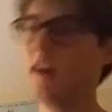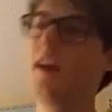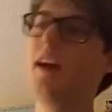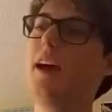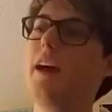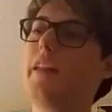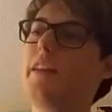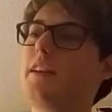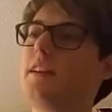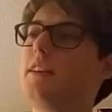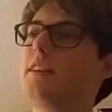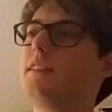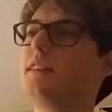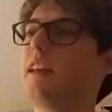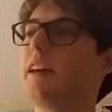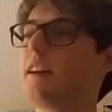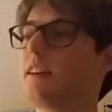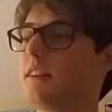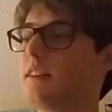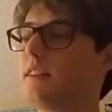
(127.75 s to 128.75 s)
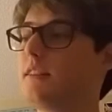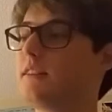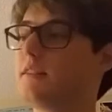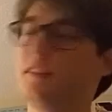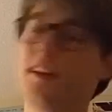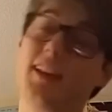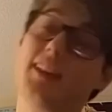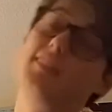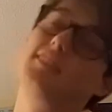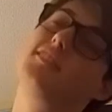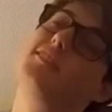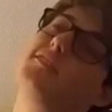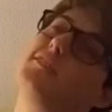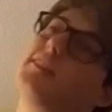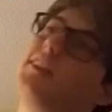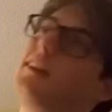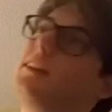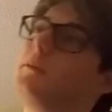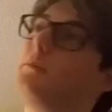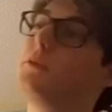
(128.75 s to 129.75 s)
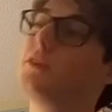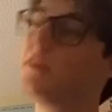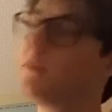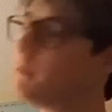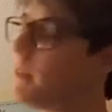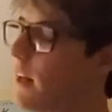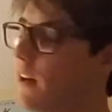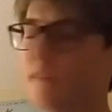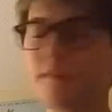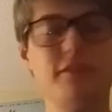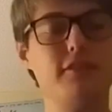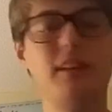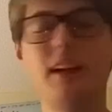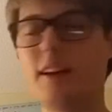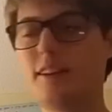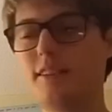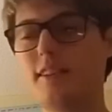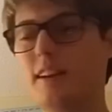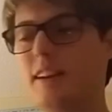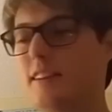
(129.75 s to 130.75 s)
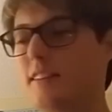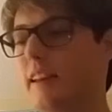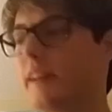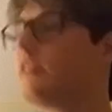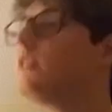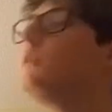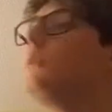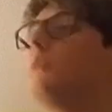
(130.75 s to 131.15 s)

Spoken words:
And then he's like, ain't doing it. Put him down, Flash. And he's like, you know